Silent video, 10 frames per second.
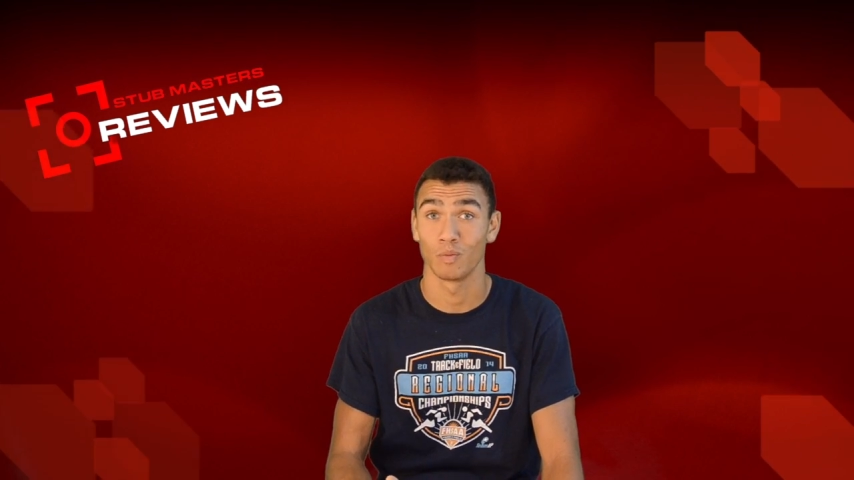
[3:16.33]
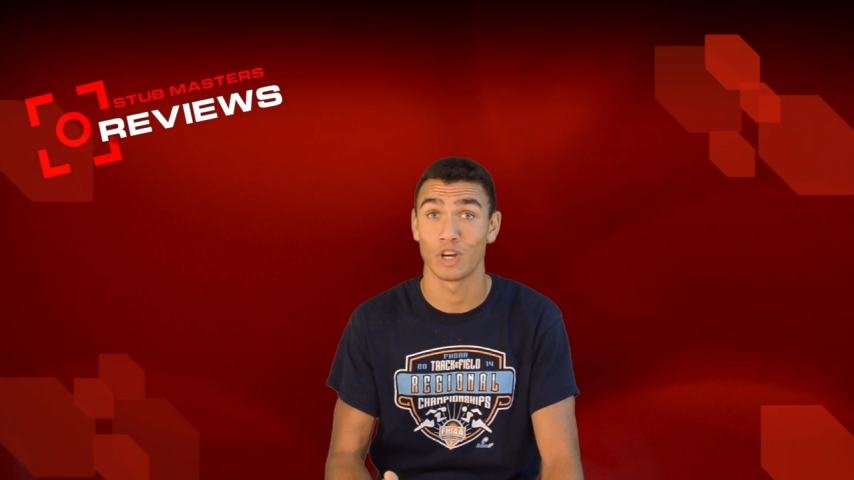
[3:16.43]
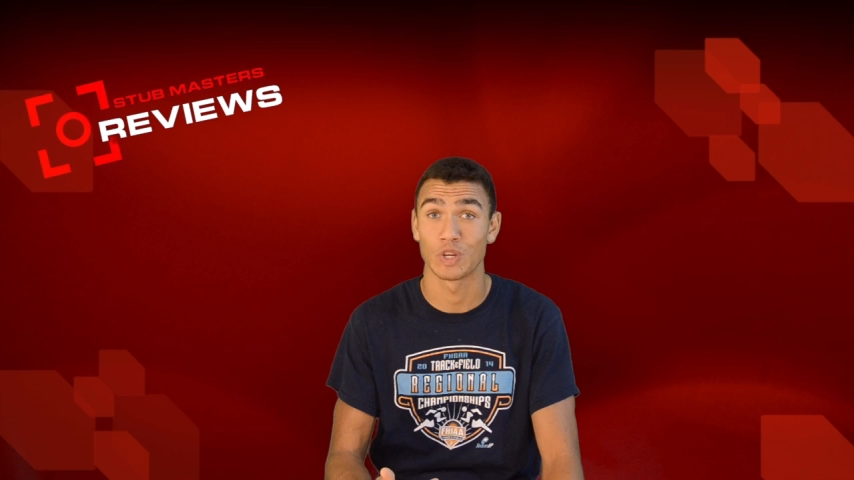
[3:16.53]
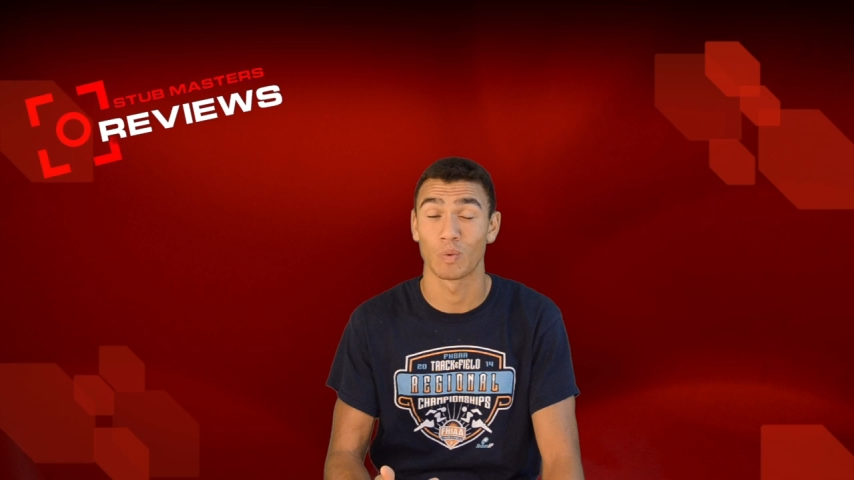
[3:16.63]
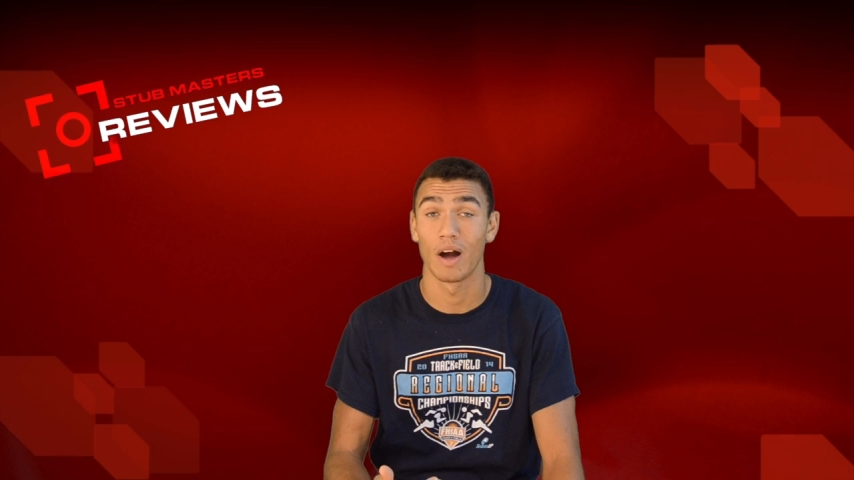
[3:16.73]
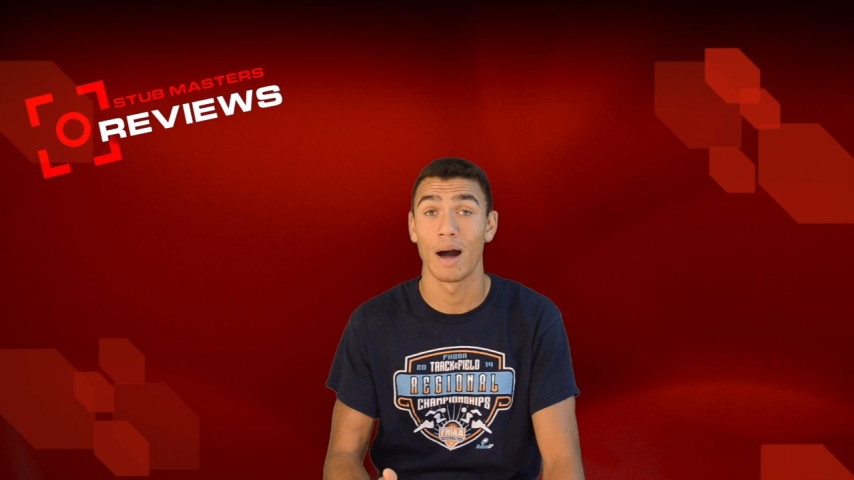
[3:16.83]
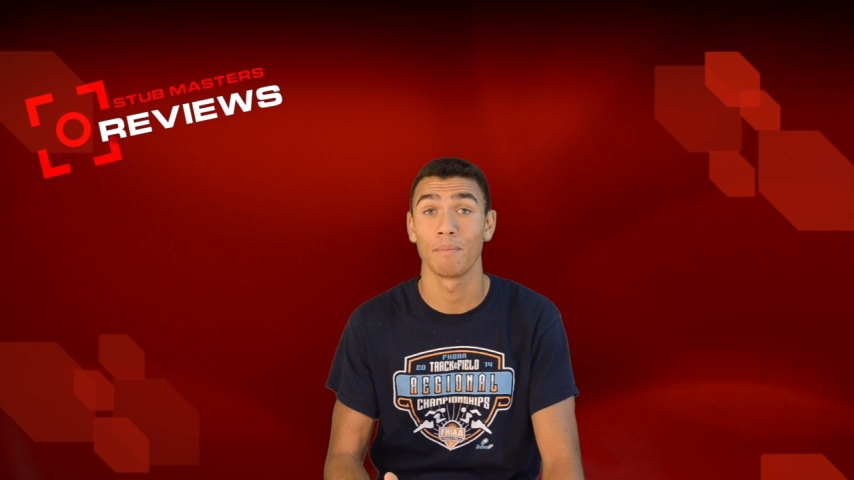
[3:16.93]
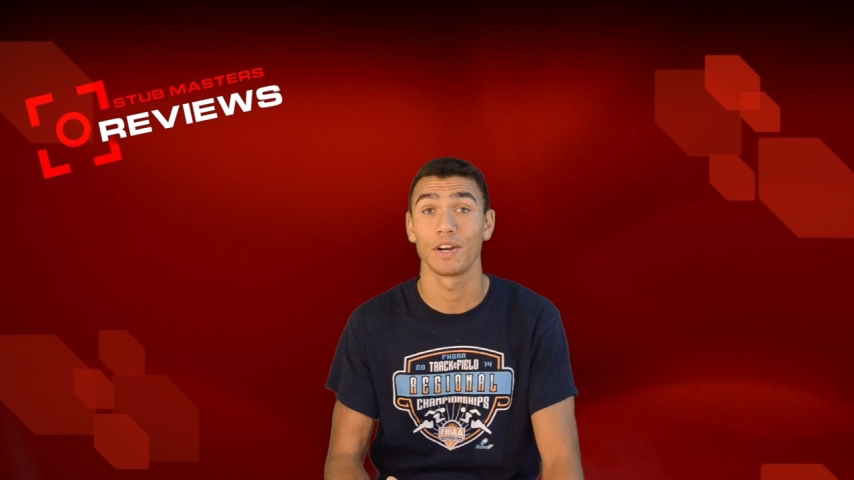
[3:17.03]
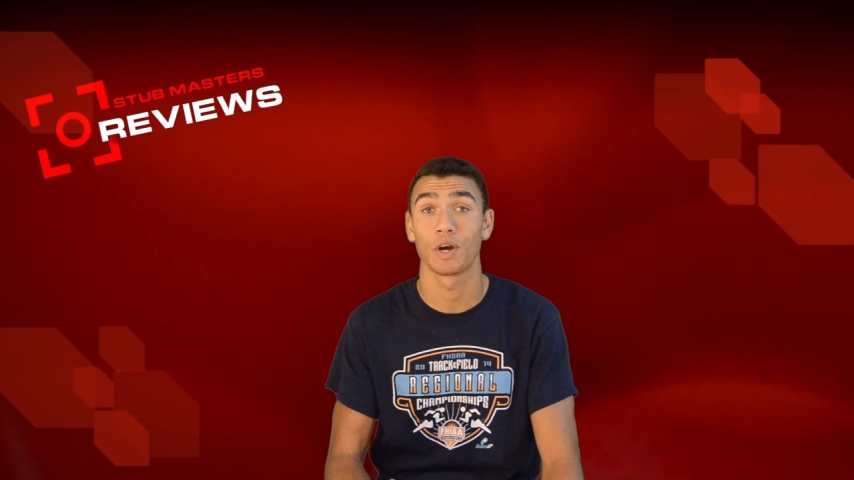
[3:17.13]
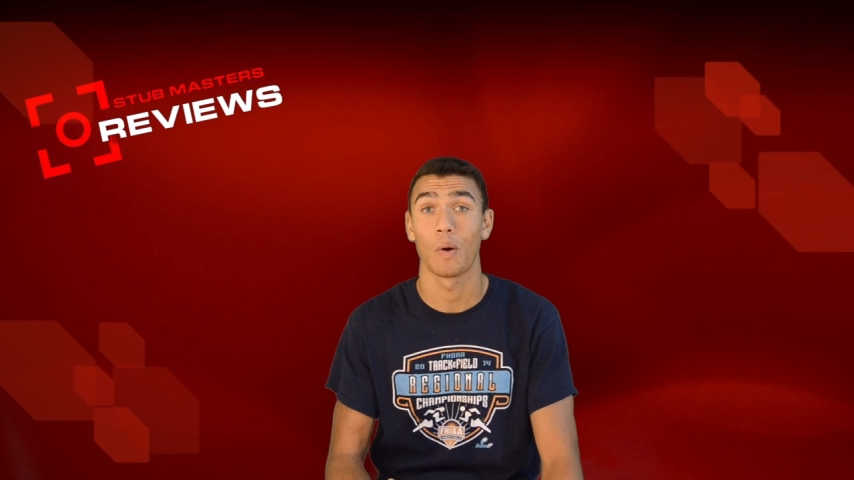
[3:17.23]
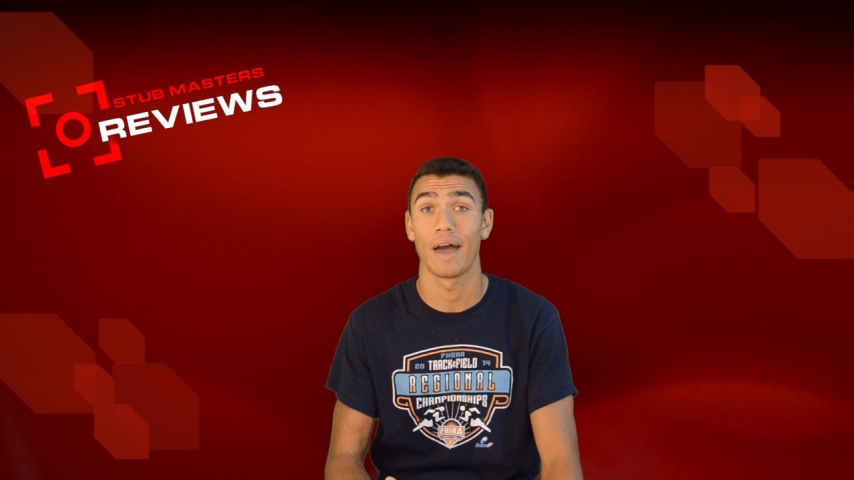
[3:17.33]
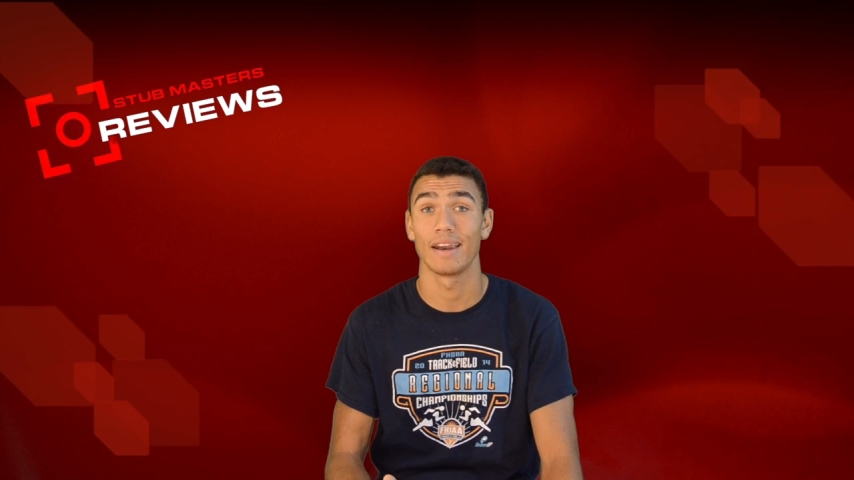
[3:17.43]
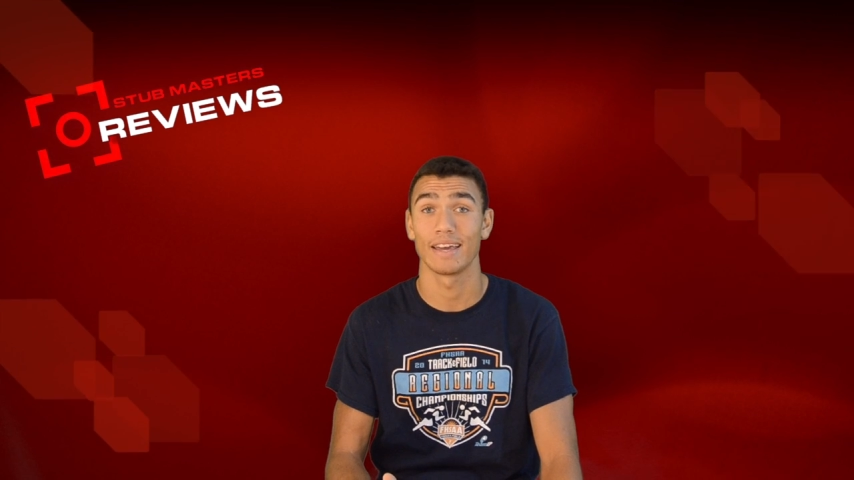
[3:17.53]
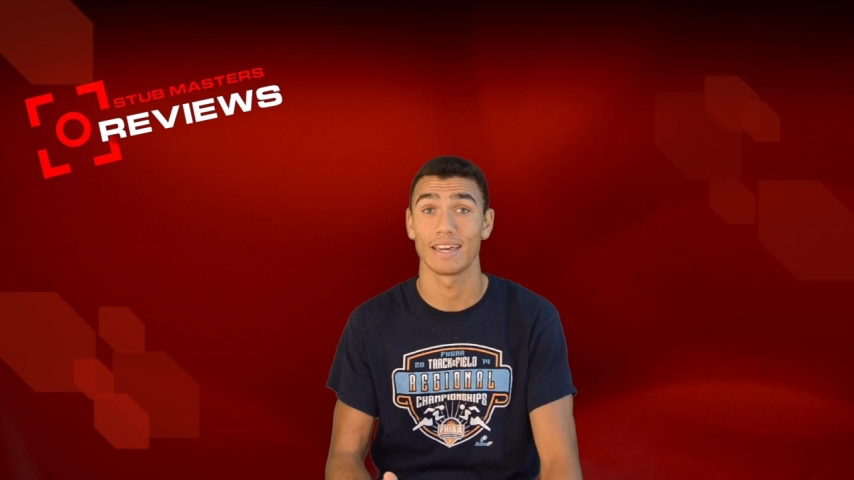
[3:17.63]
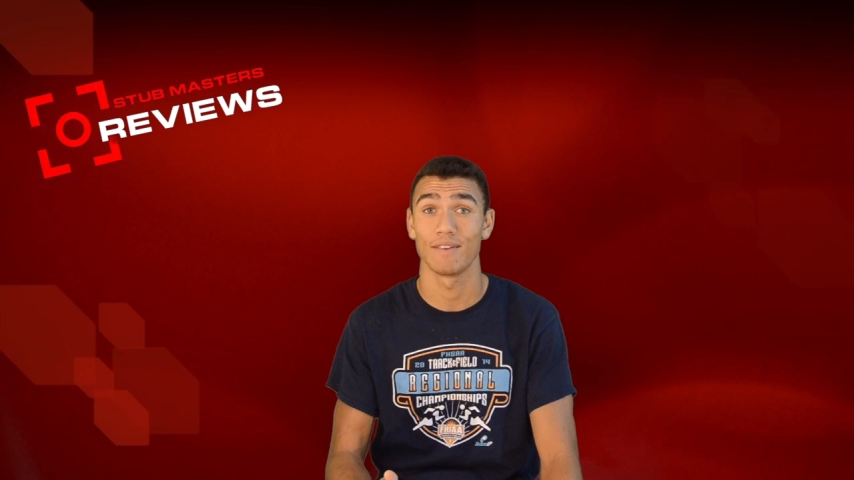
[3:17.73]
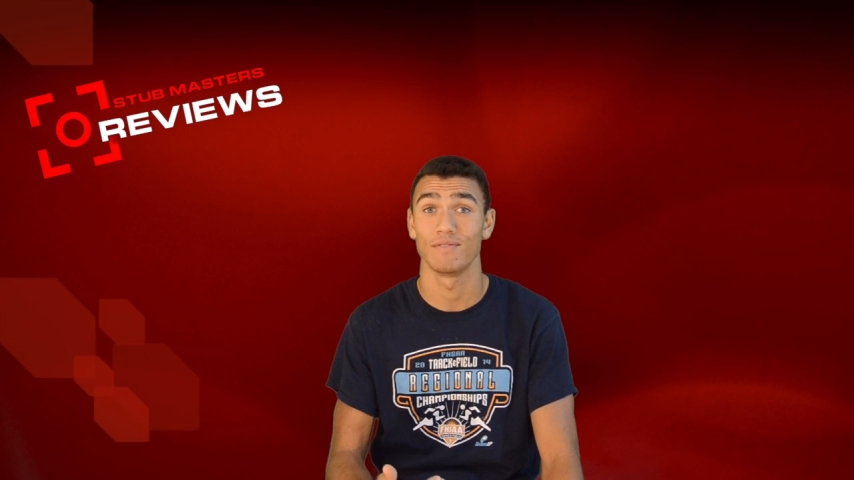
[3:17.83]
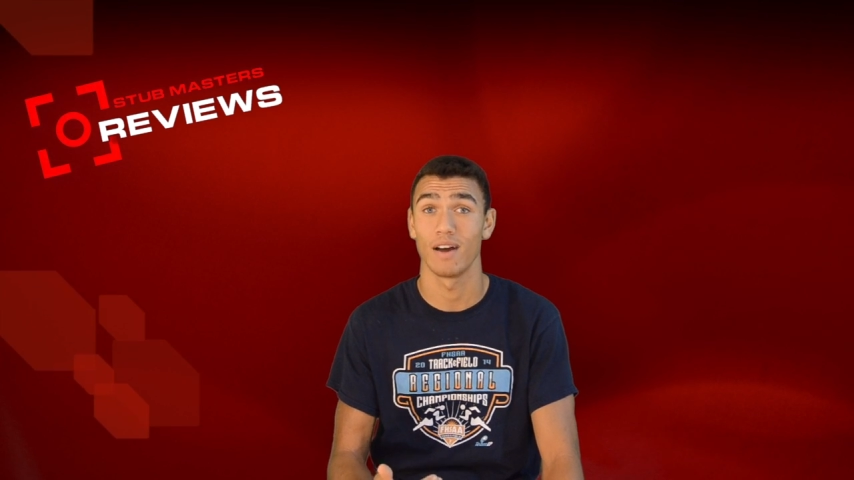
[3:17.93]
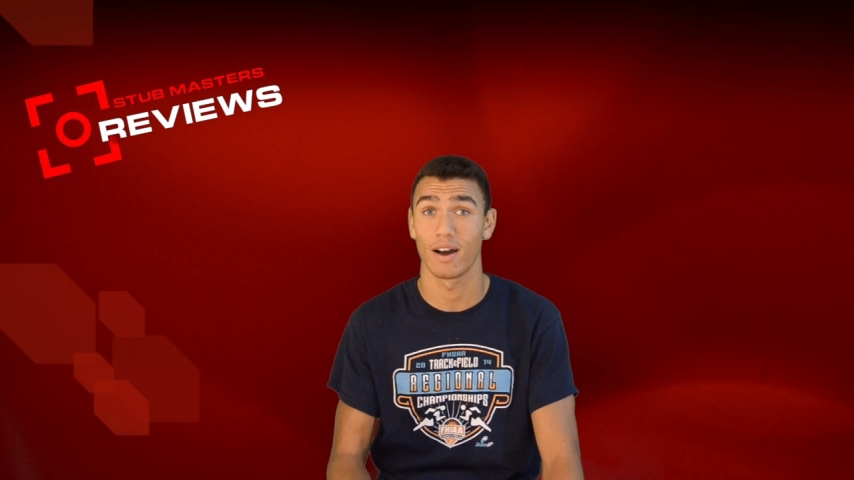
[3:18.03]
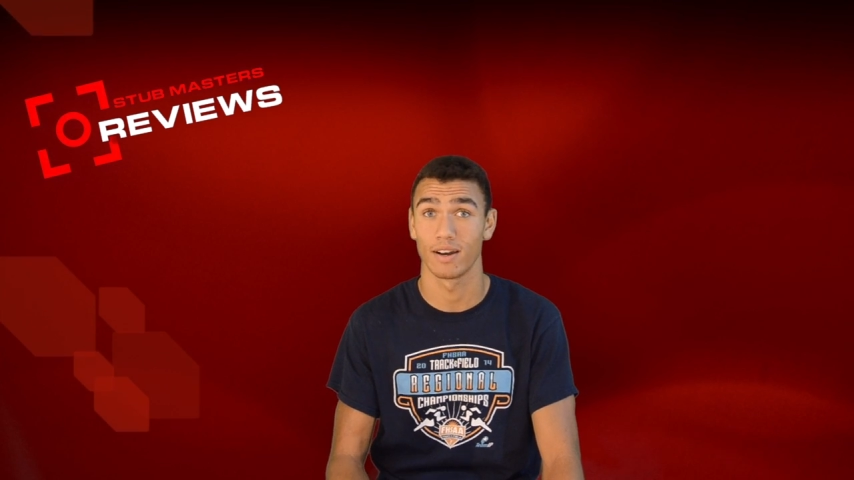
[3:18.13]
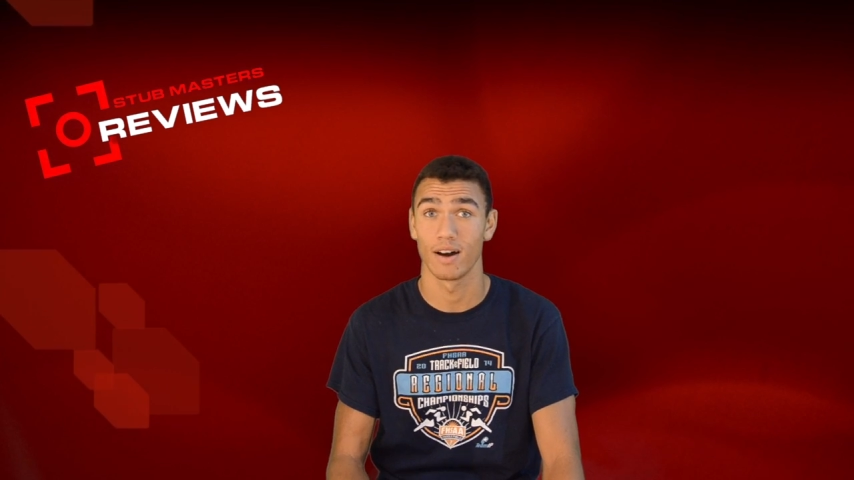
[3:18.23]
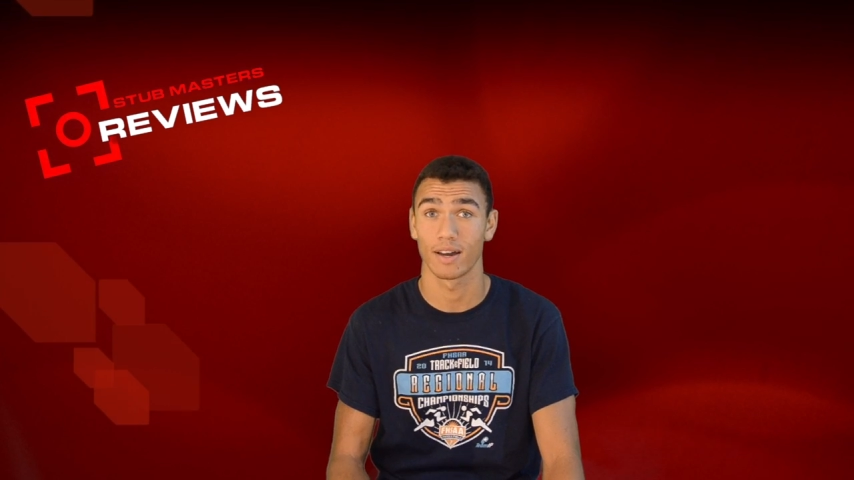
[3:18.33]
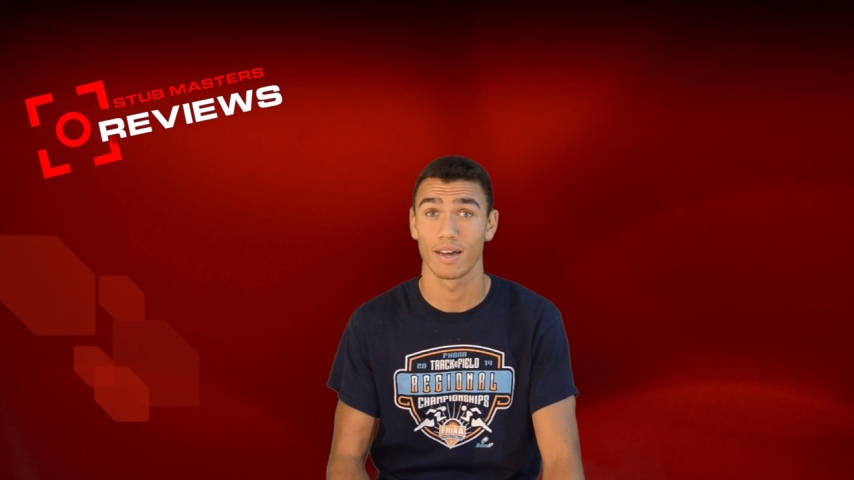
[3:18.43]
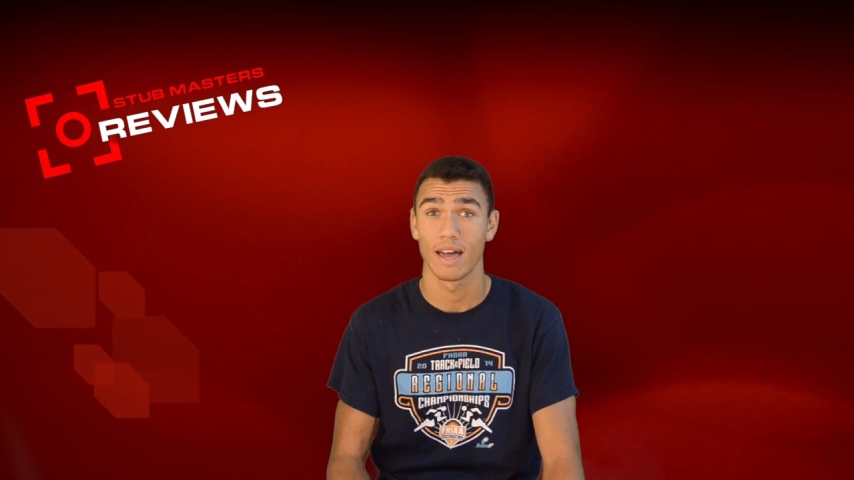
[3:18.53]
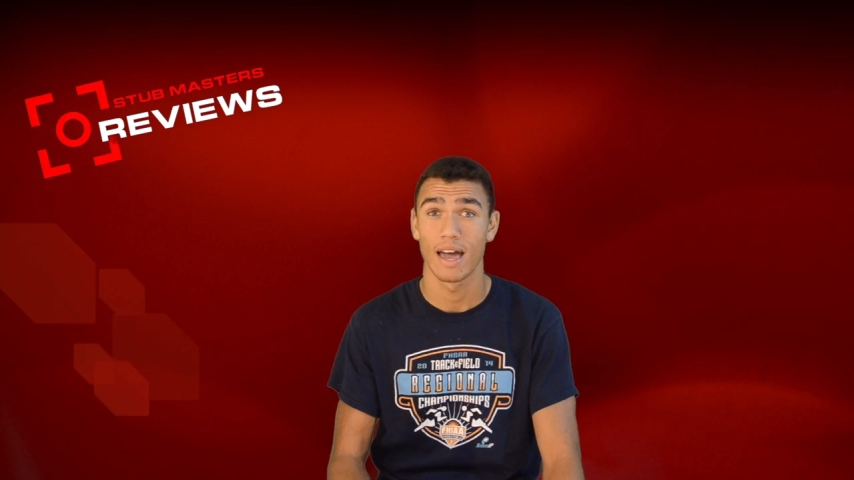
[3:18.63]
which is why I'm going to go ahead and give Knock Knock